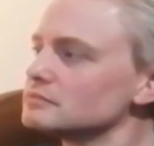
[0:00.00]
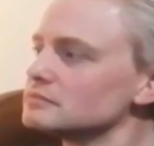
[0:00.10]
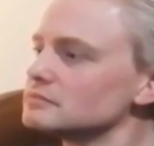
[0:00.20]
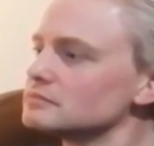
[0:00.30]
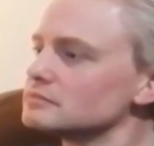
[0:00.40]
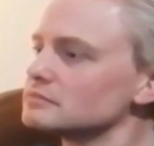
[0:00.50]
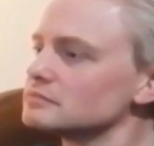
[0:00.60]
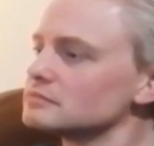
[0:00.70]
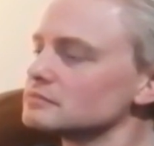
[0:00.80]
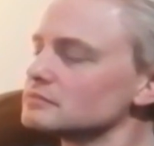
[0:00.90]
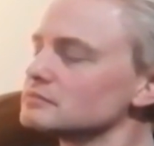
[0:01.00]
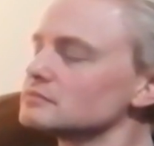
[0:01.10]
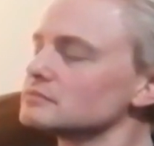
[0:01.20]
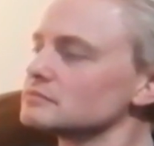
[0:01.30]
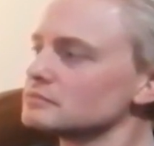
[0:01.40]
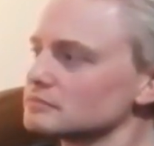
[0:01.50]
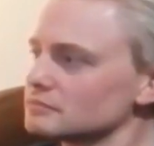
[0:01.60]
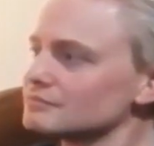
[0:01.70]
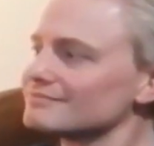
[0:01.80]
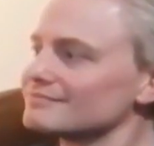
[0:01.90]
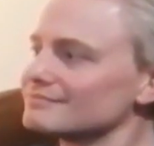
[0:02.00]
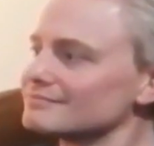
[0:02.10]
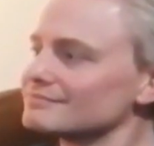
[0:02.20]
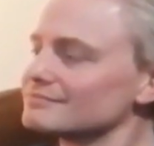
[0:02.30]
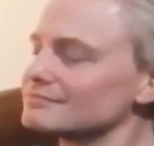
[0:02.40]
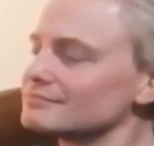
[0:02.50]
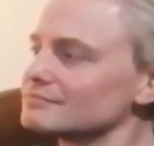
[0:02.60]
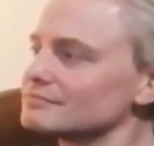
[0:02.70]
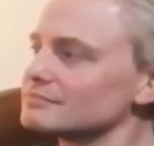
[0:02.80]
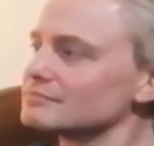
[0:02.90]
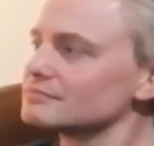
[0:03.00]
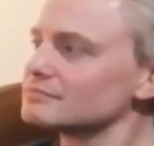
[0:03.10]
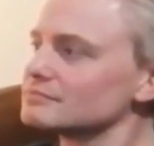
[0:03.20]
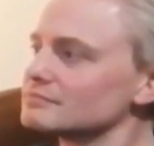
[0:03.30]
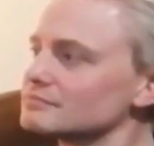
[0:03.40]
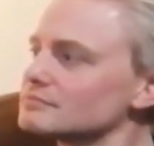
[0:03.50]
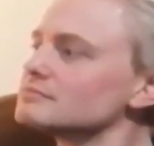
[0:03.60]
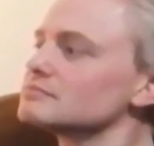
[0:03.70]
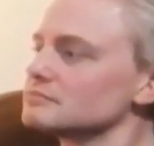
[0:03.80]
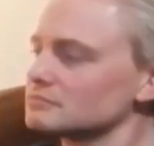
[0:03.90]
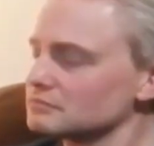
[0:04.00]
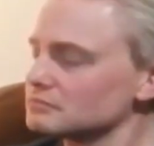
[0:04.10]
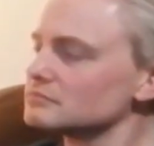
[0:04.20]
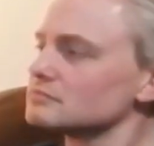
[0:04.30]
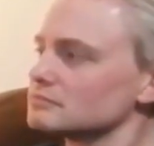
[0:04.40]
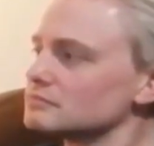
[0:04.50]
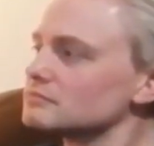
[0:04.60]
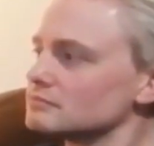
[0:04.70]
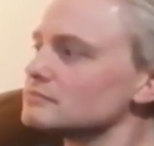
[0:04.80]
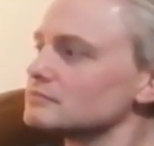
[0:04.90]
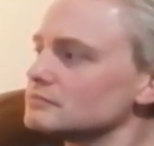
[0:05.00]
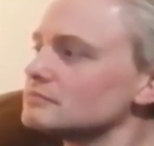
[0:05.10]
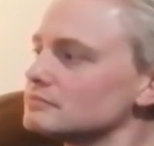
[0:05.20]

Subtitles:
No words are spoken by the person on screen.